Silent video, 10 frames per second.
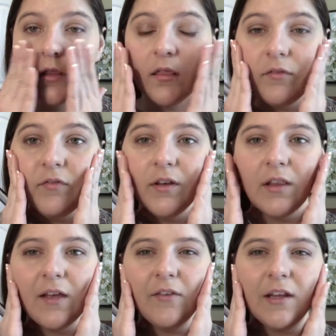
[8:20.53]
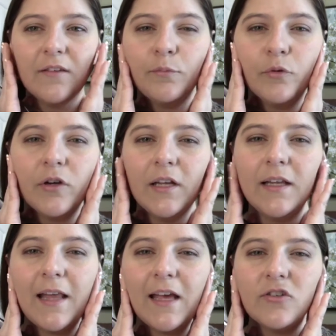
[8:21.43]
The feel of it is
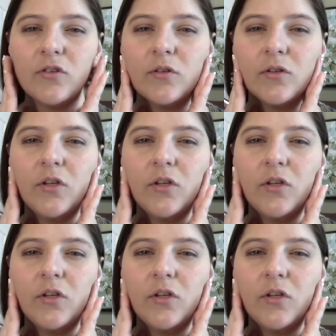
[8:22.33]
pretty natural.